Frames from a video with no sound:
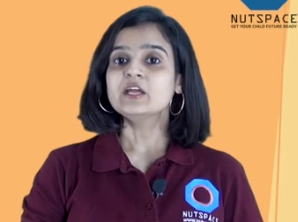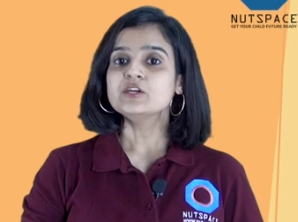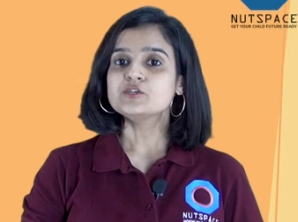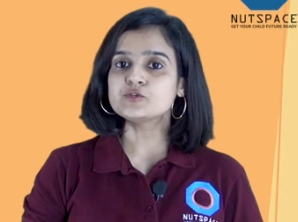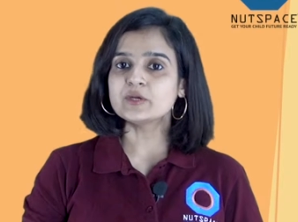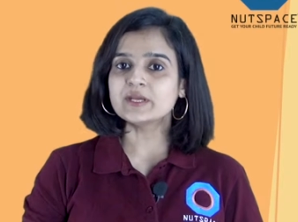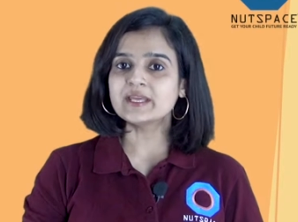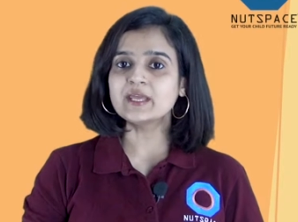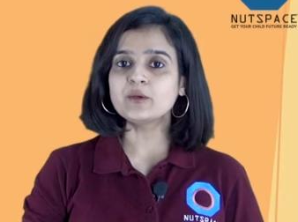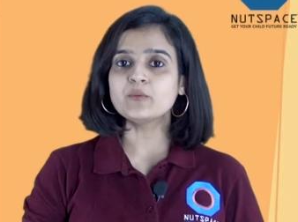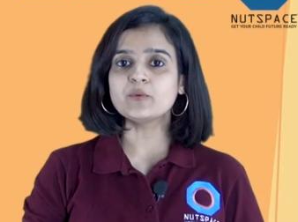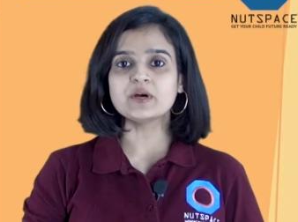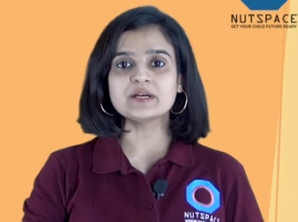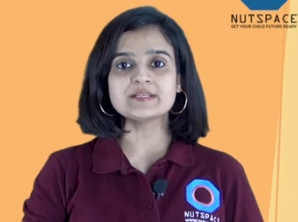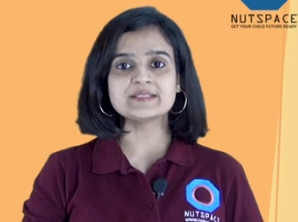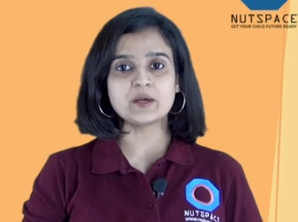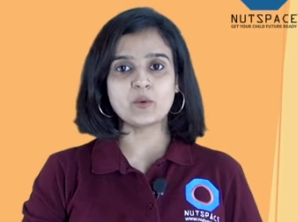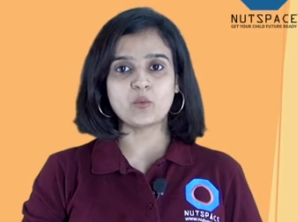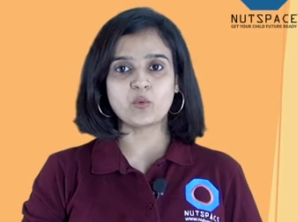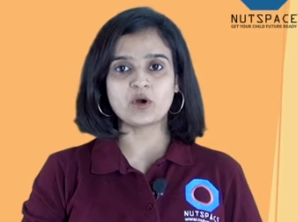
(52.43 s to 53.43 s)
Tricky
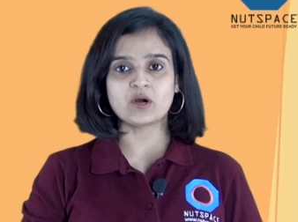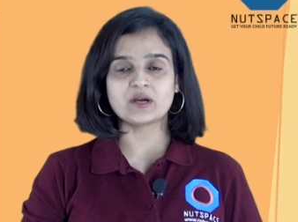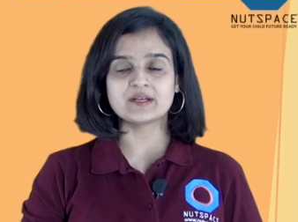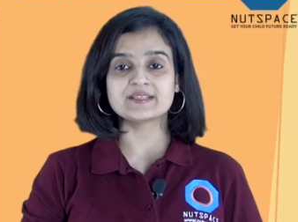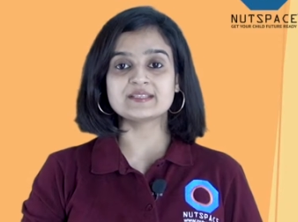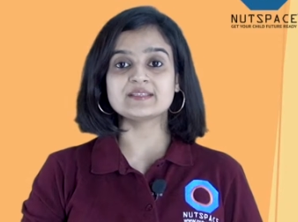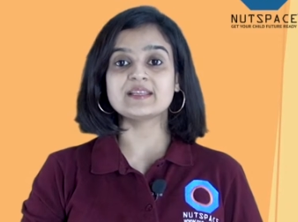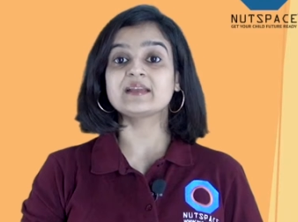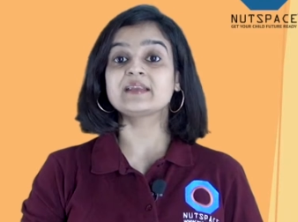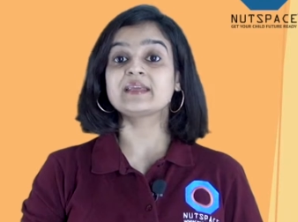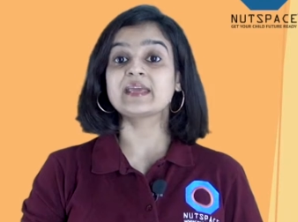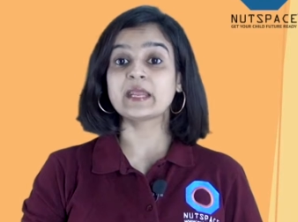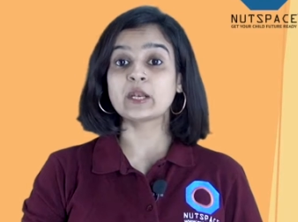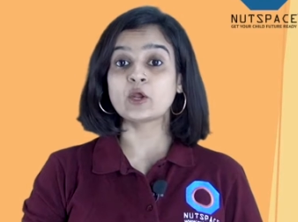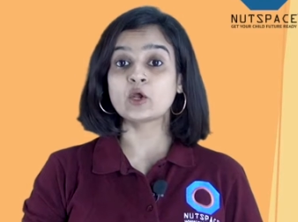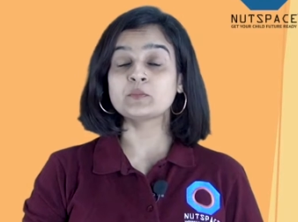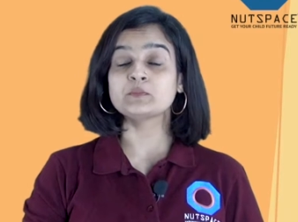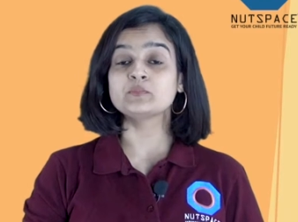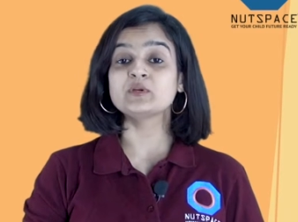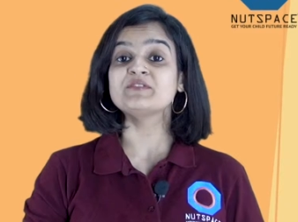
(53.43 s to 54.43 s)
words are words that
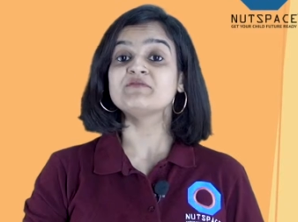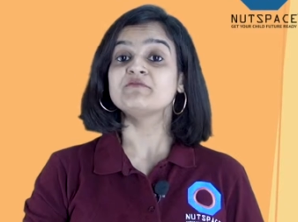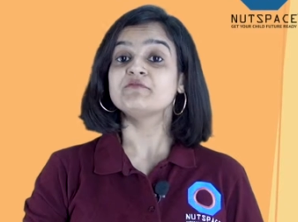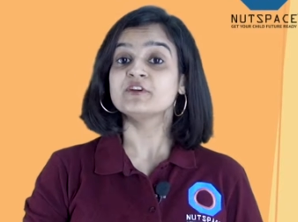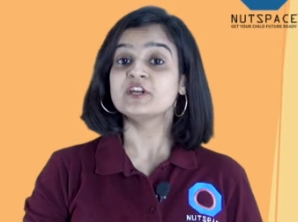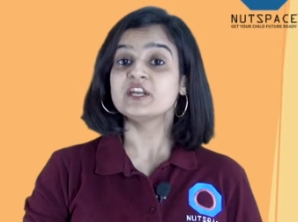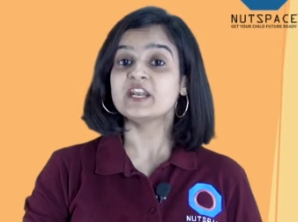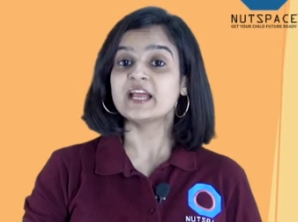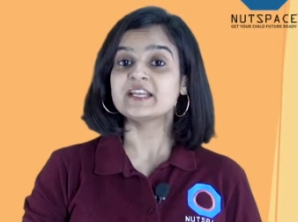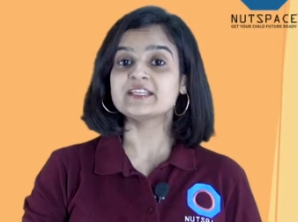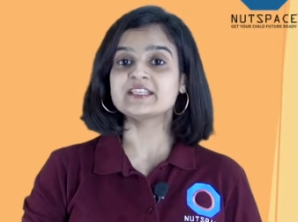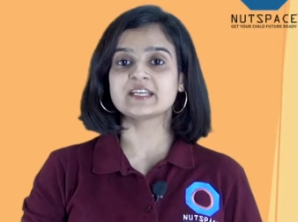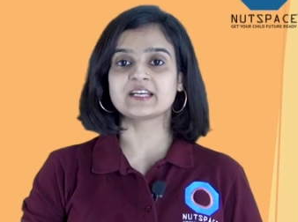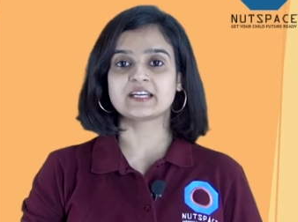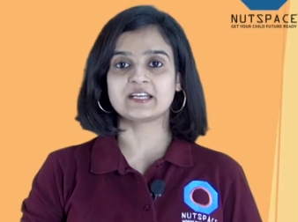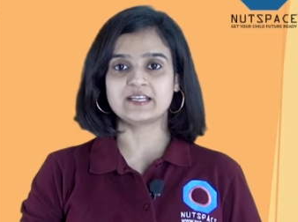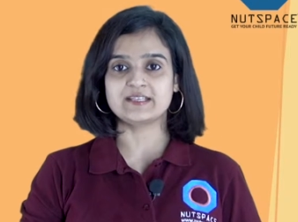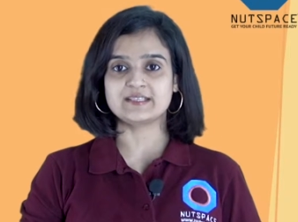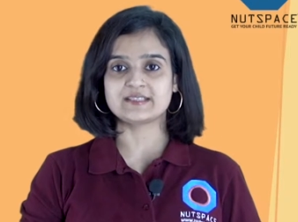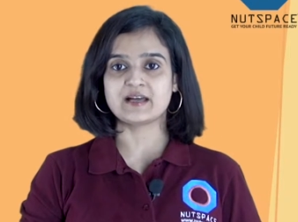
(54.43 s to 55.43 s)
cannot be
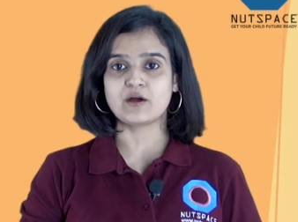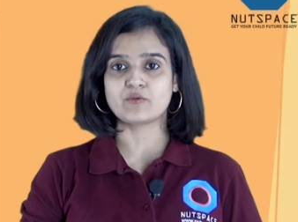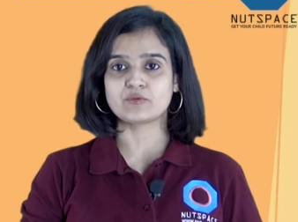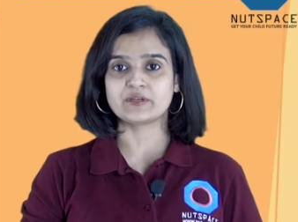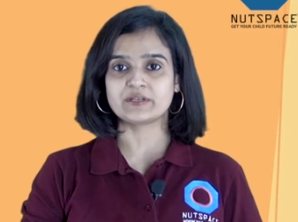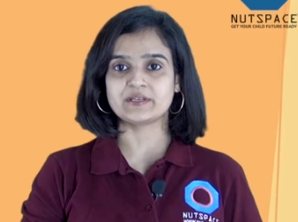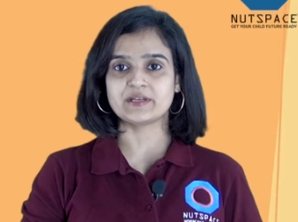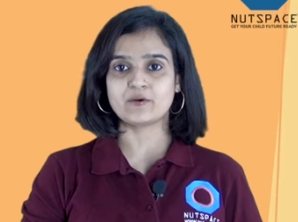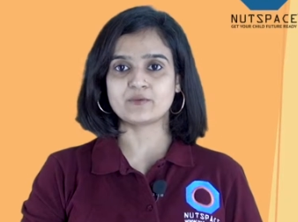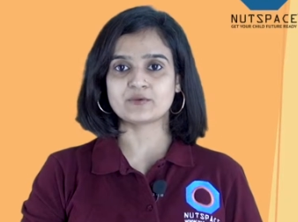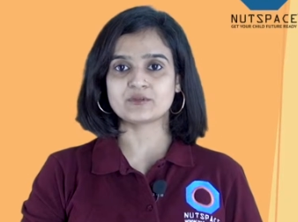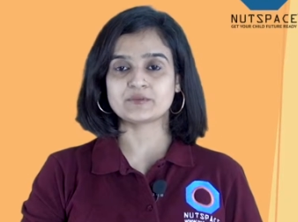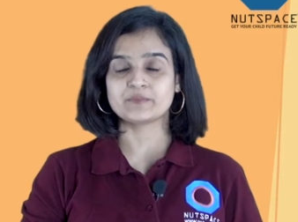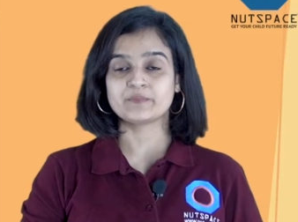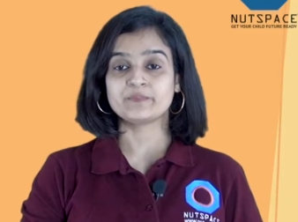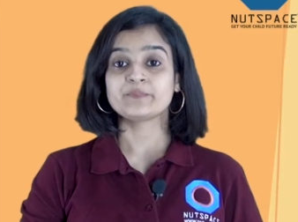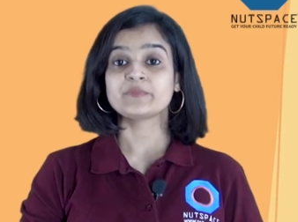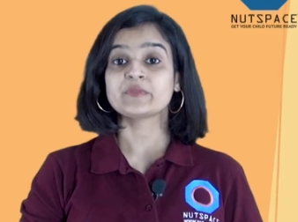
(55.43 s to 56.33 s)
phonetically sounded out.